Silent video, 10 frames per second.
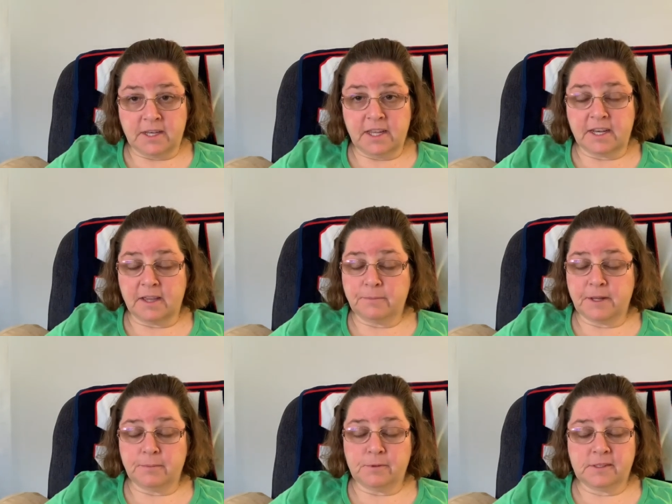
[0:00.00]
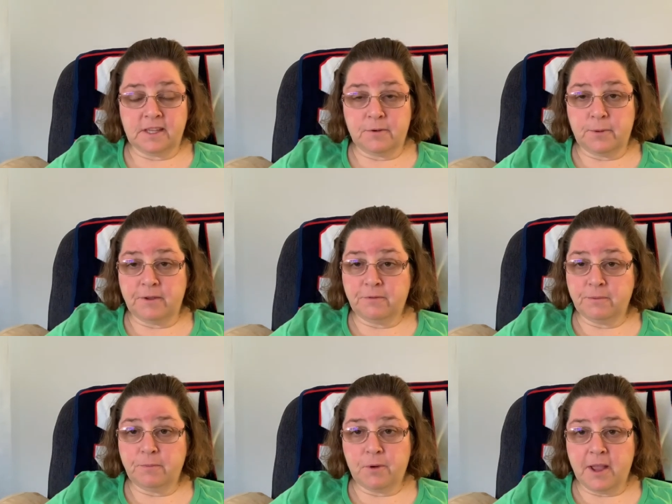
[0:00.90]
And I've been able to stay away from
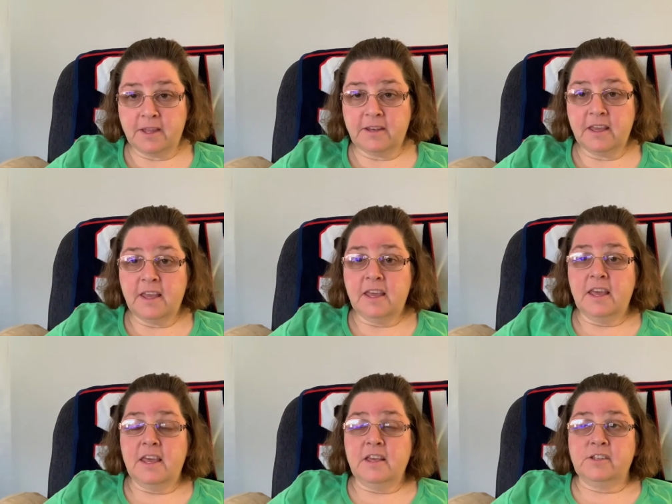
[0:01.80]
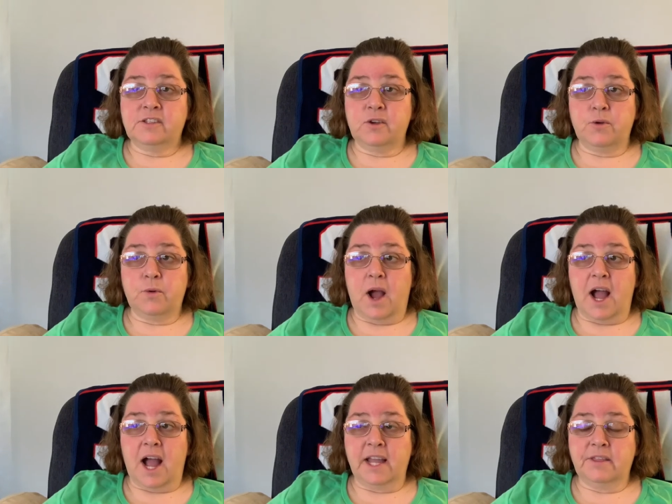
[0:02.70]
the bread. So
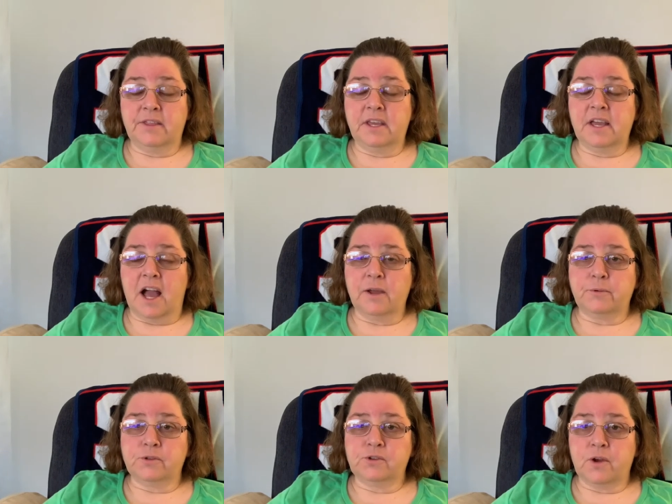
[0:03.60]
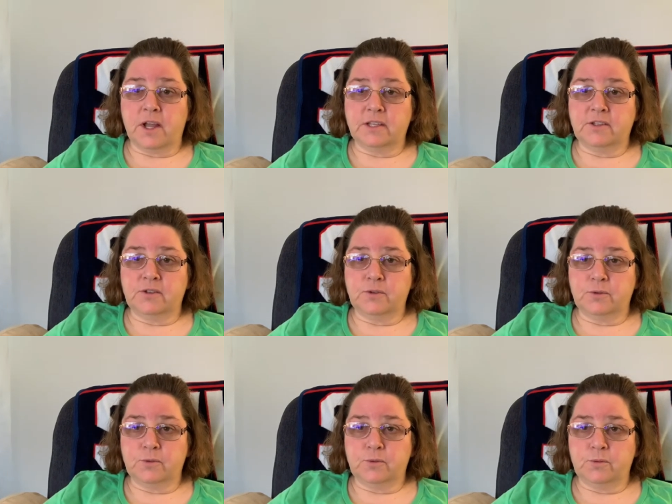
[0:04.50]
I think I will try
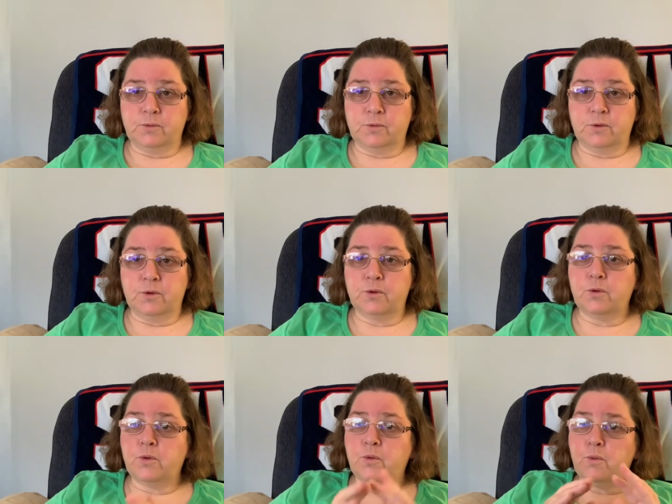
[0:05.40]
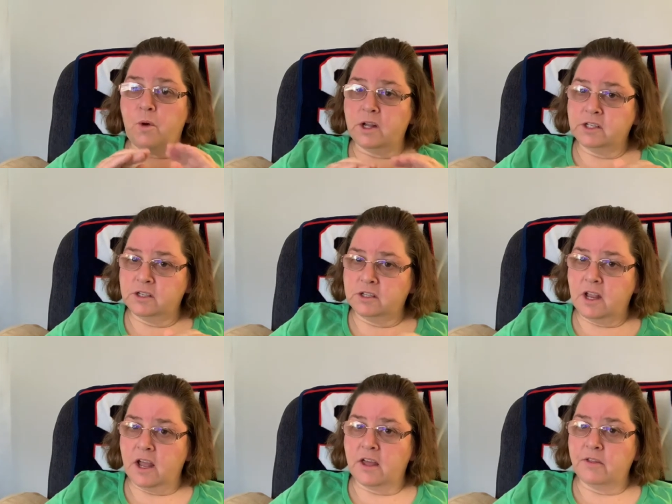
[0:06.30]
to watch
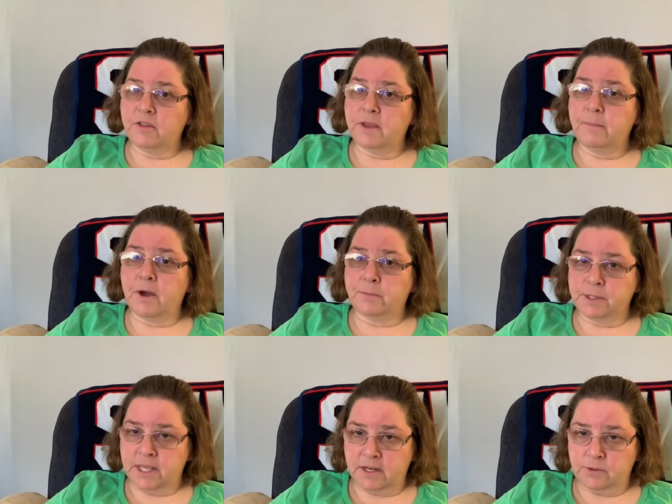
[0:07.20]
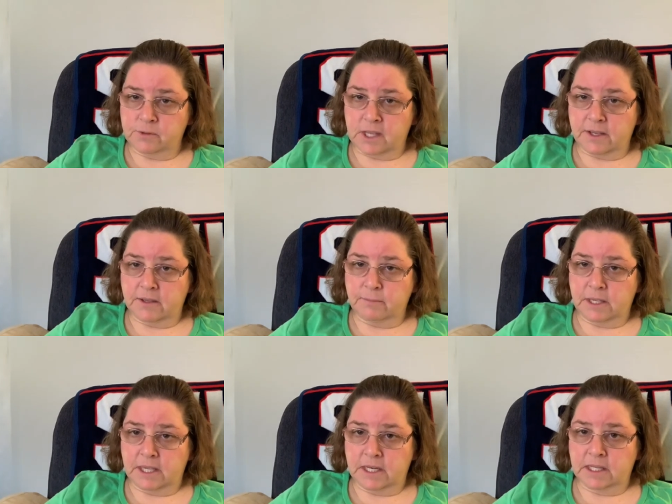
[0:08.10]
the amount of potatoes I'm
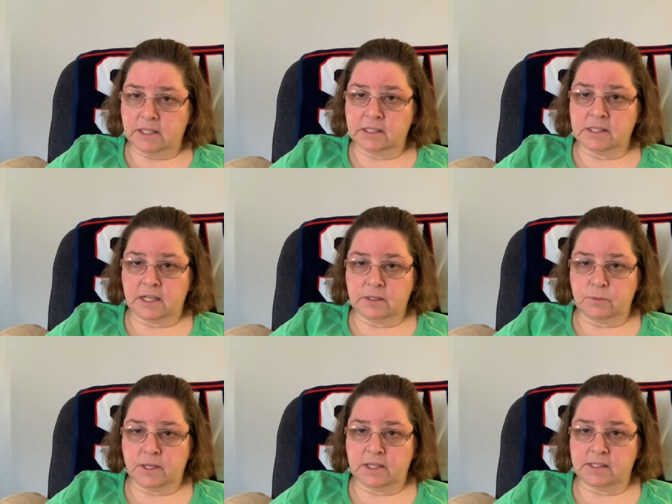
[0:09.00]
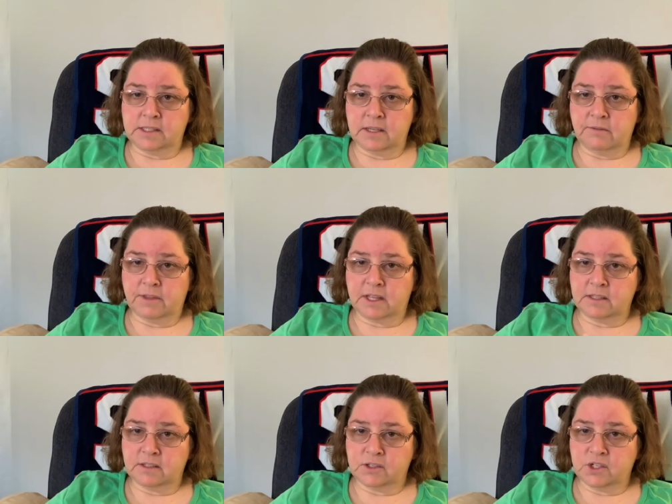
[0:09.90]
eating this next week and see if that
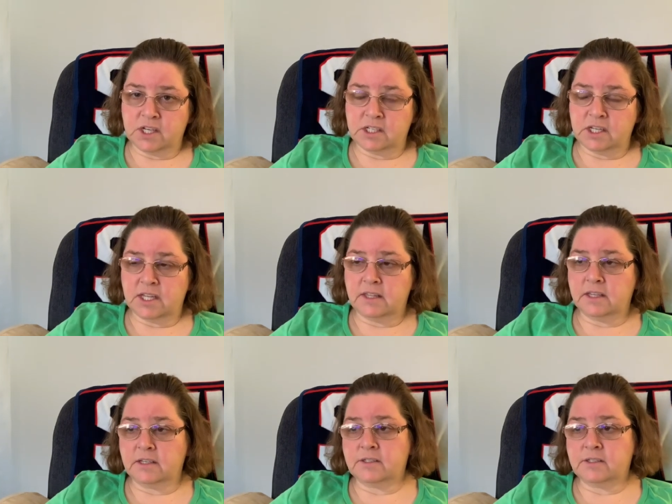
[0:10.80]
doesn't change anything.